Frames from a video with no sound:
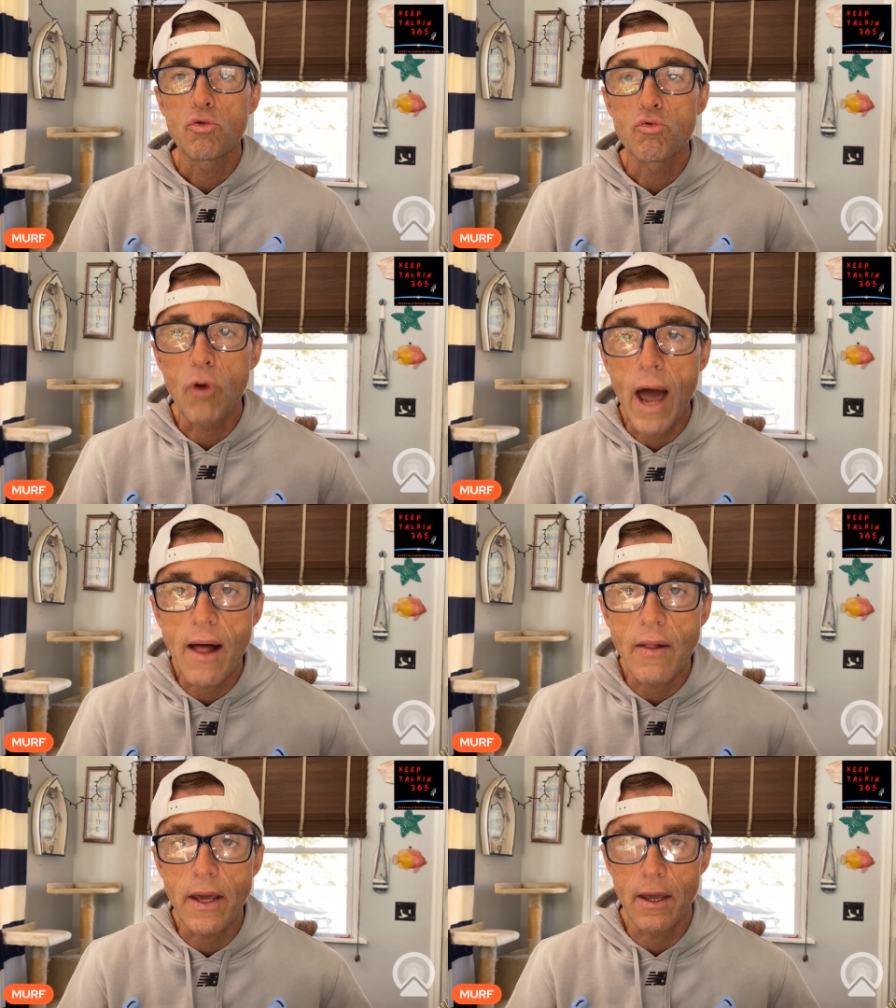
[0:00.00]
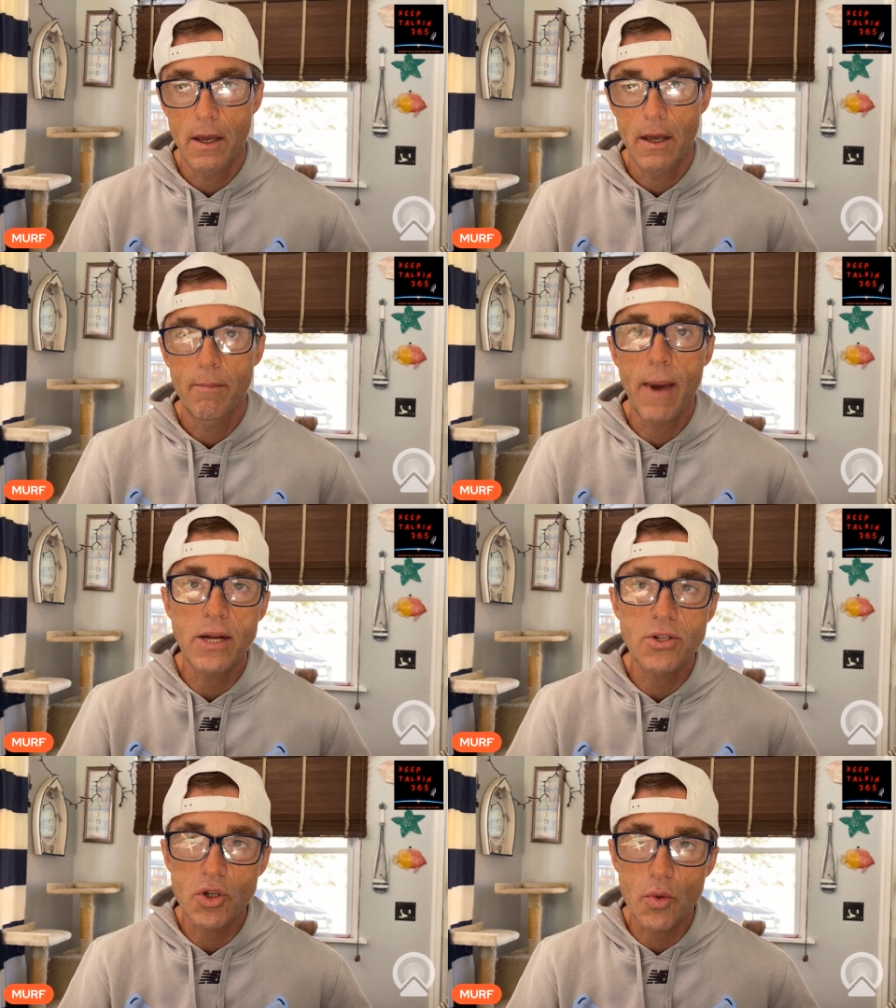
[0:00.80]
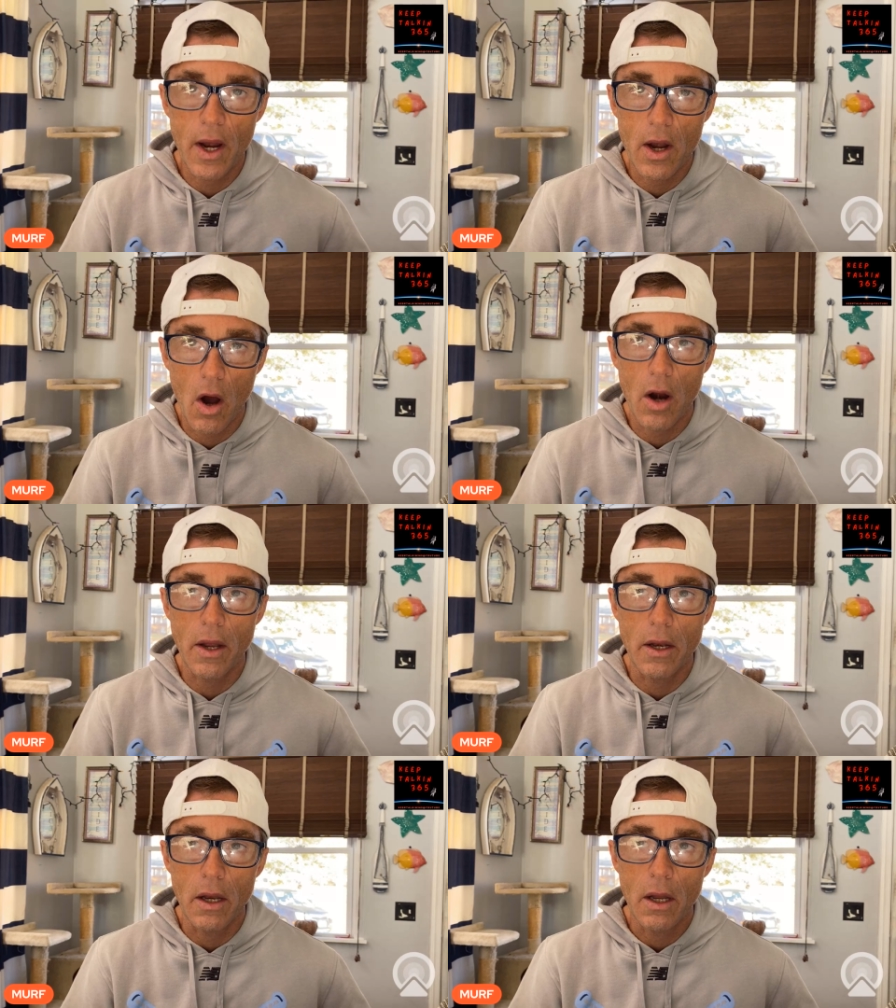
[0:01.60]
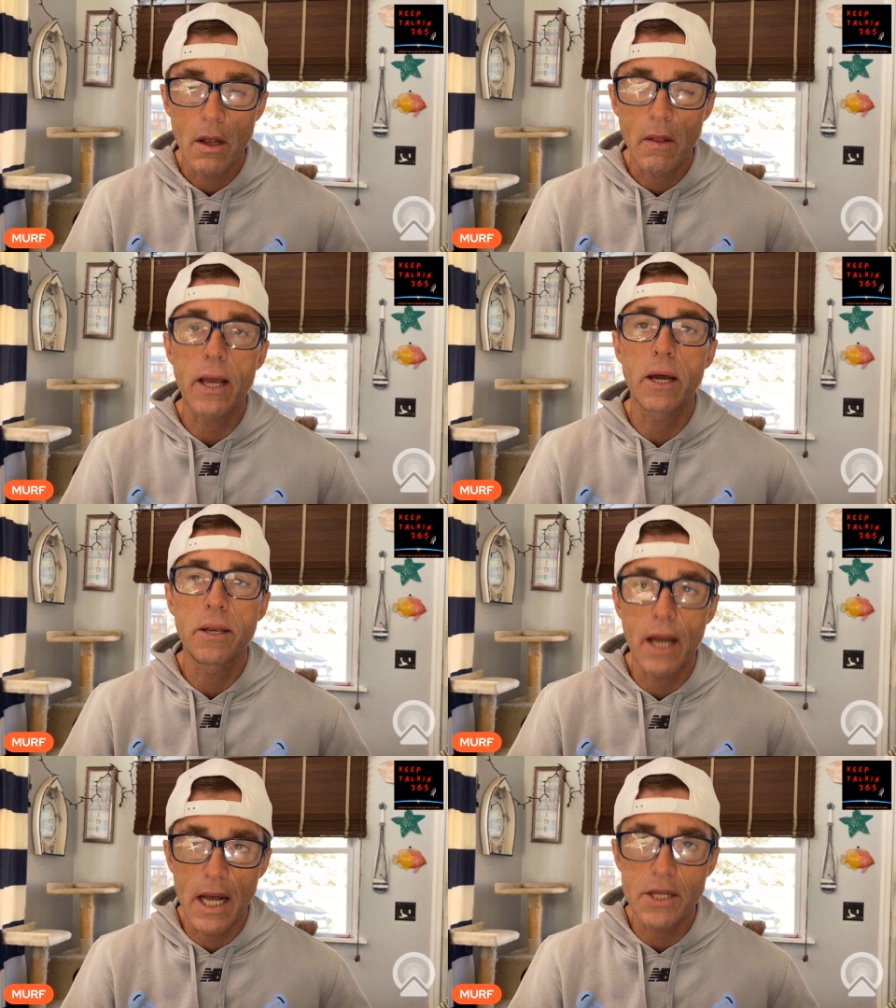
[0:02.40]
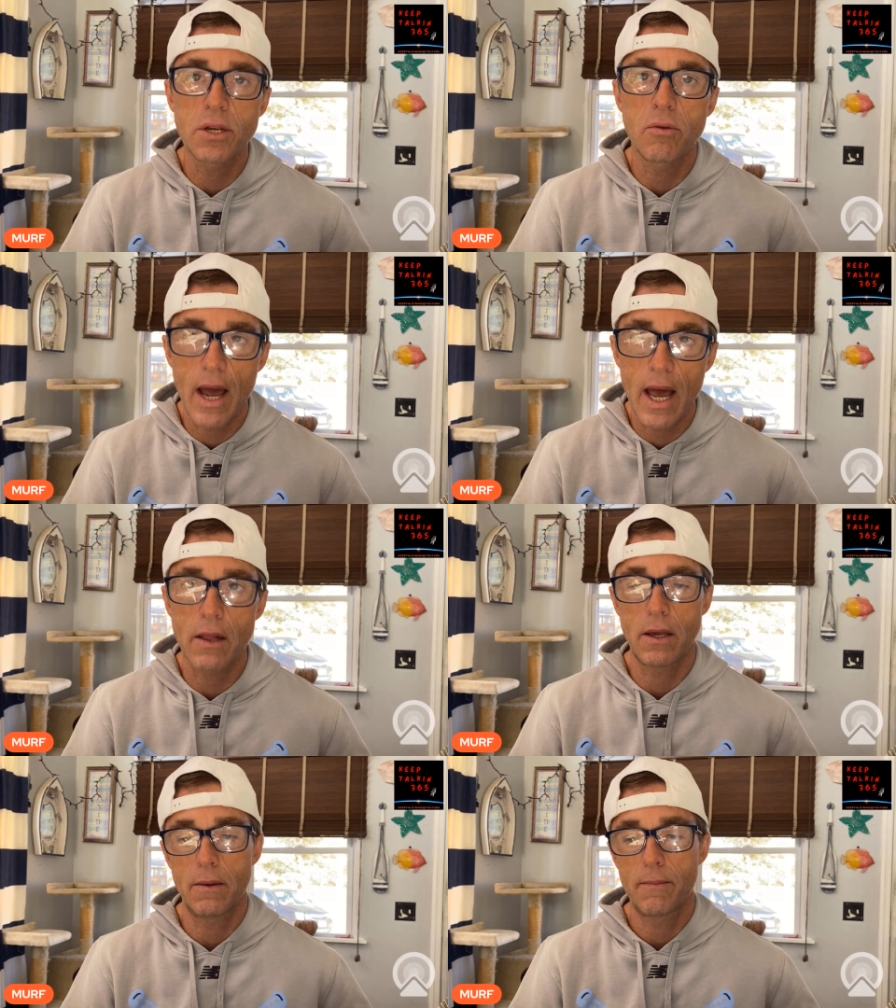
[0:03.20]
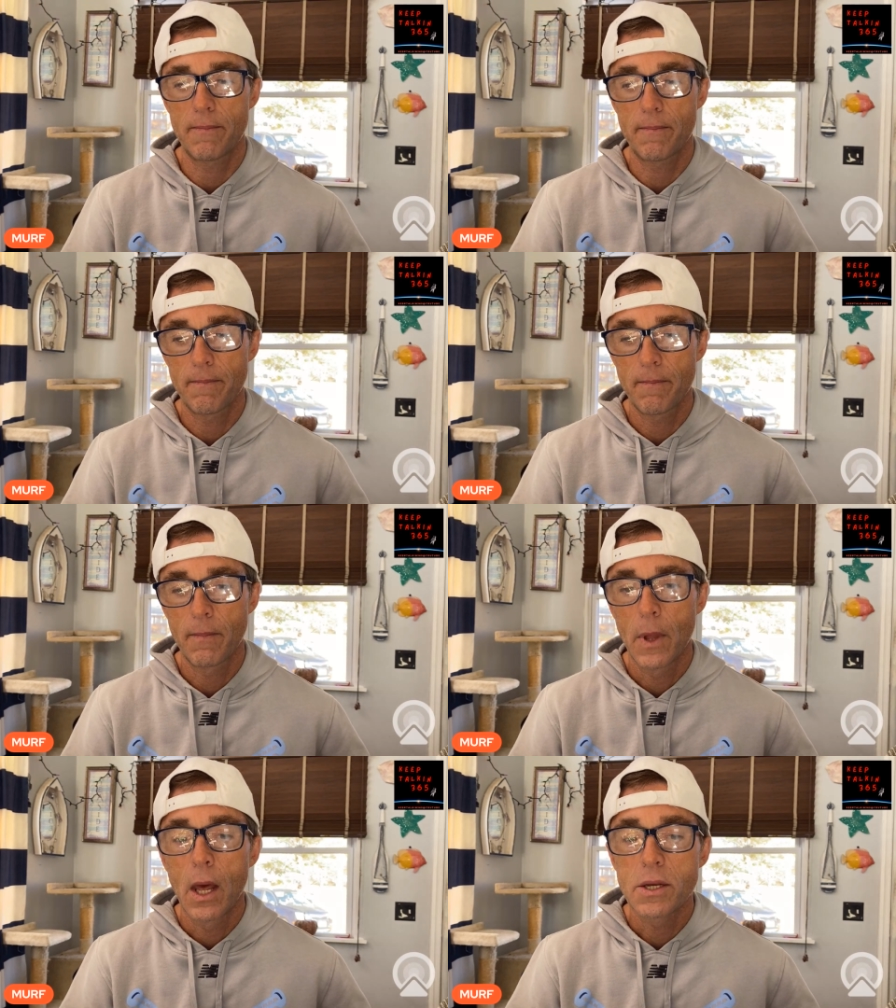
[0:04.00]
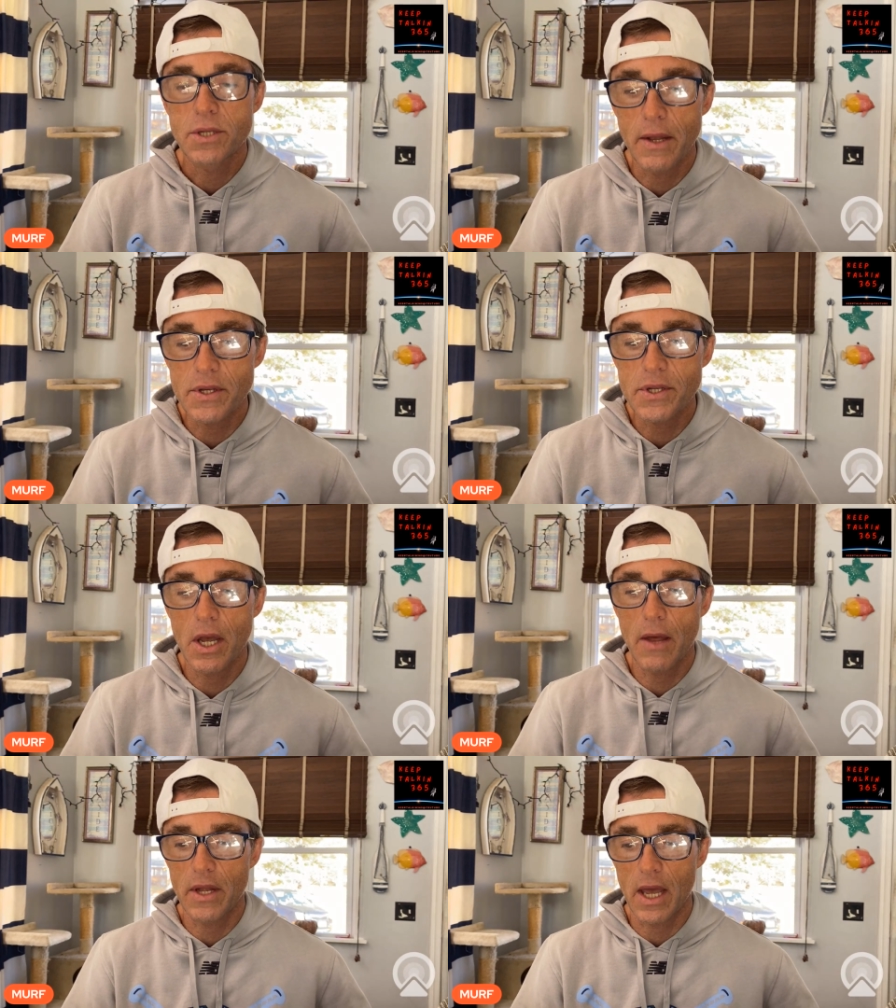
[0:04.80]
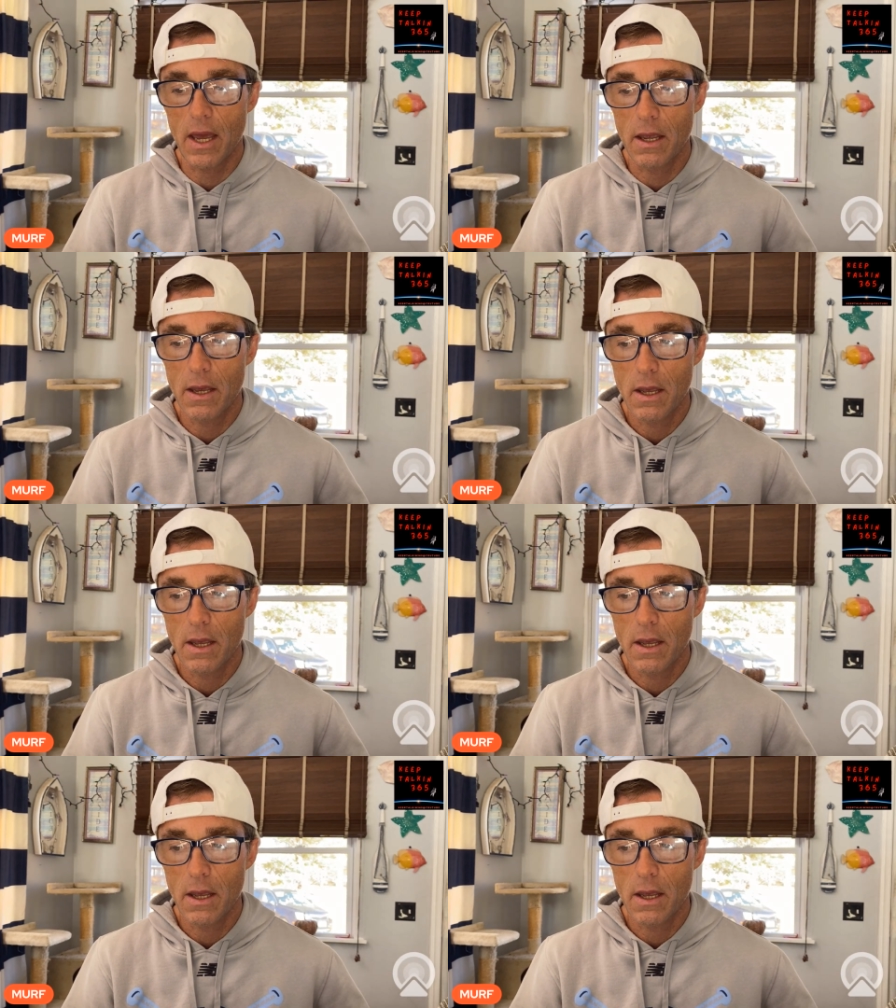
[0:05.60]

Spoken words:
Rally, Madison Square Garden, like a Nazi rally. Said this the other day.